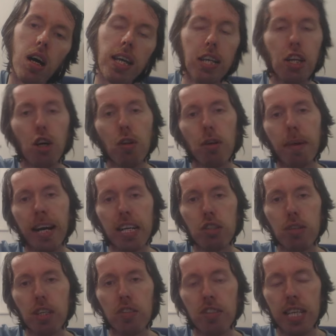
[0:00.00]
And I know that Marcus
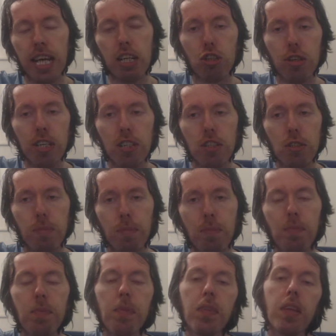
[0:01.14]
Rashford has had criticism.
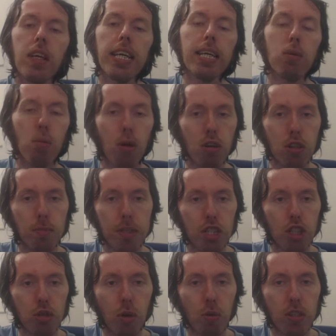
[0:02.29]
He was
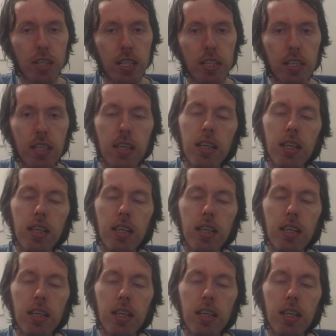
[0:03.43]
misquoted.